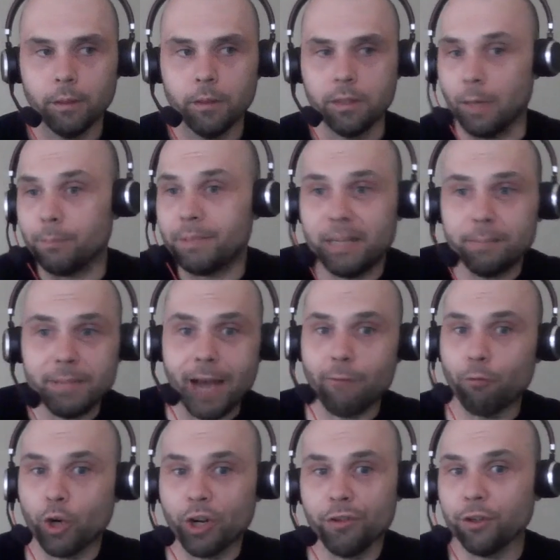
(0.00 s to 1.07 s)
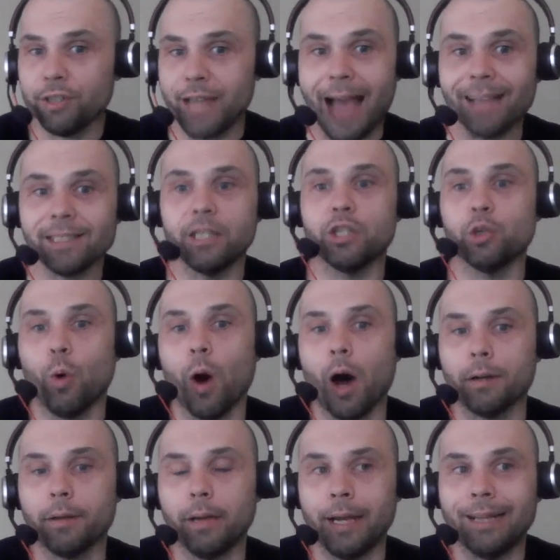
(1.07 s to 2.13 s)
Some teams have one on their taxi
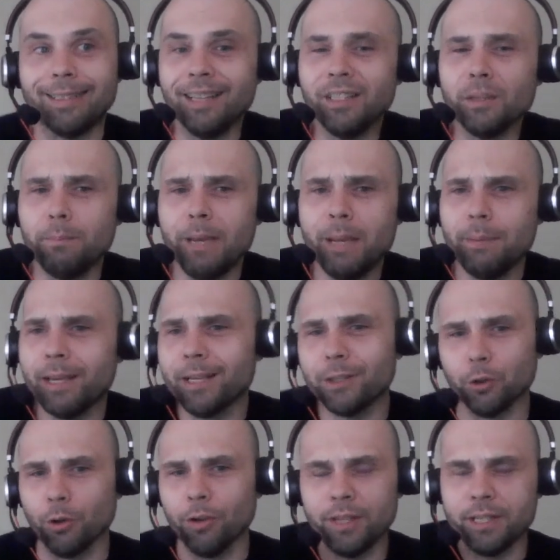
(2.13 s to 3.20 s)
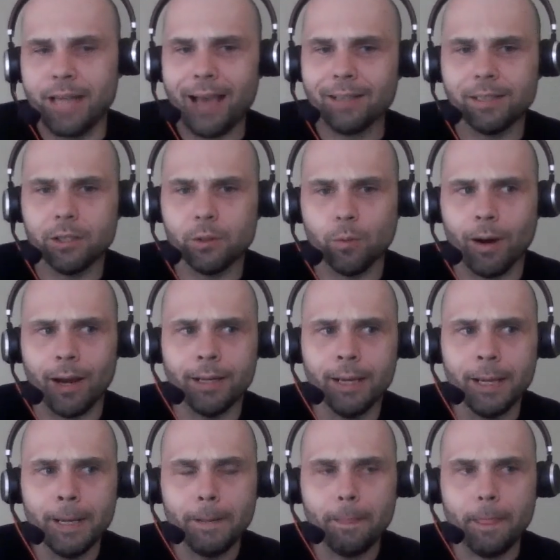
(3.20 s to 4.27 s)
squad. And it doesn't mean because they're on the taxi squad
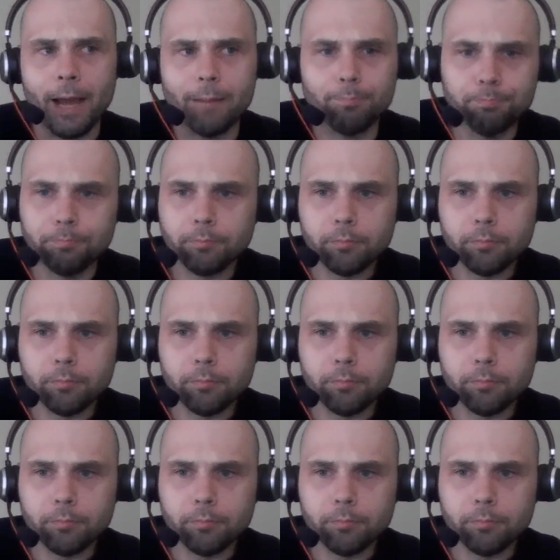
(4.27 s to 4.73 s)
that